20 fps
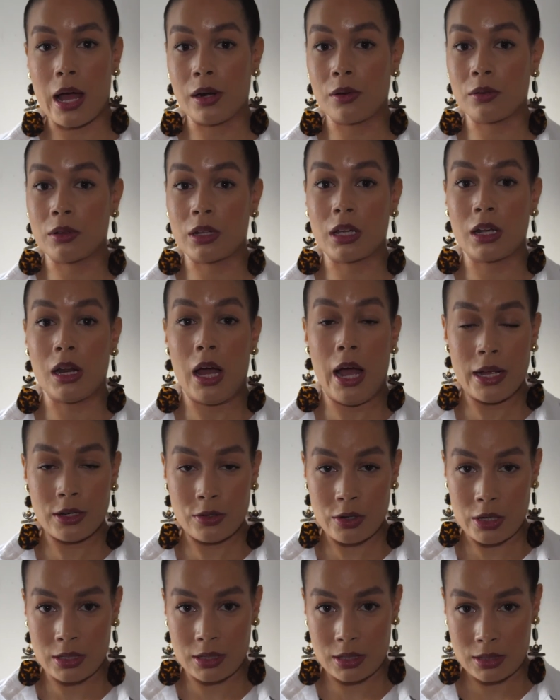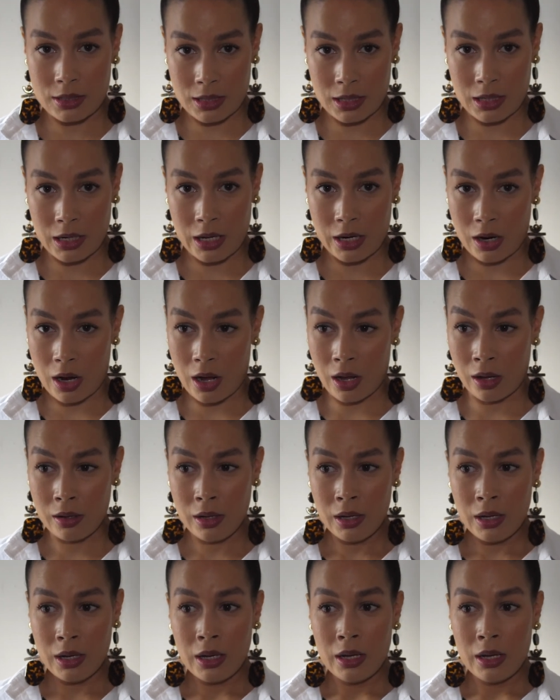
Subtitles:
I don't think it hydrates the skin at all.